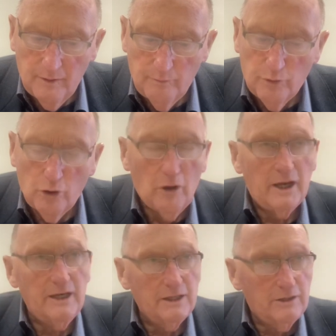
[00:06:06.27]
brought
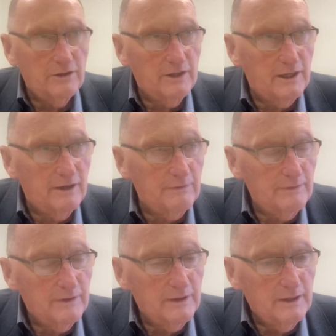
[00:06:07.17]
into
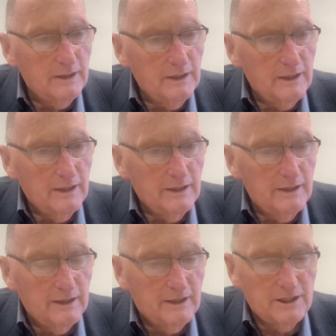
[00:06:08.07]

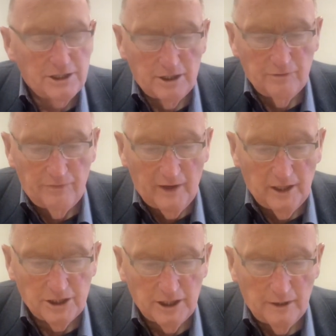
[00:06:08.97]
the Christian
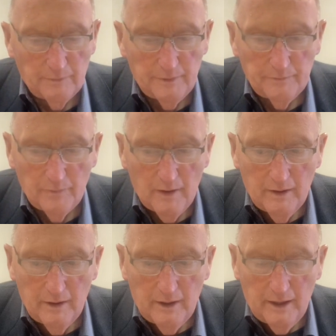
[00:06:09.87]
fellowship.
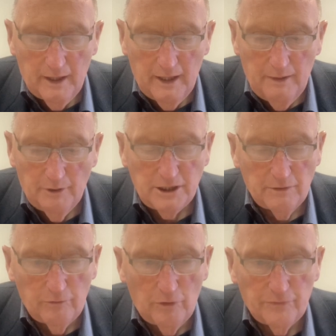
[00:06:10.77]
He must
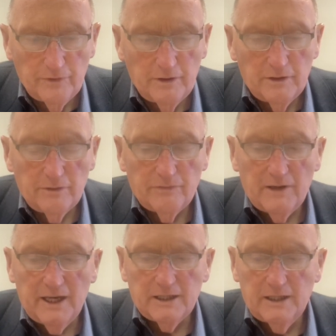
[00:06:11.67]
have often
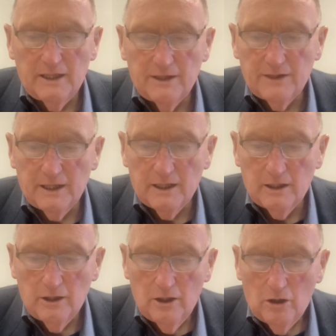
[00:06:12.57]
reflected, I think,
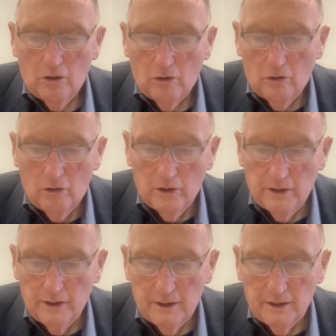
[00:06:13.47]

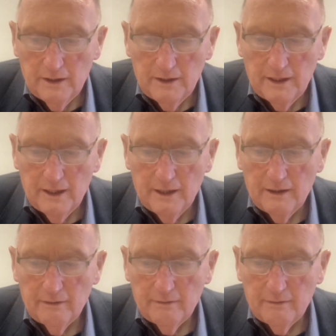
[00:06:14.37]
on the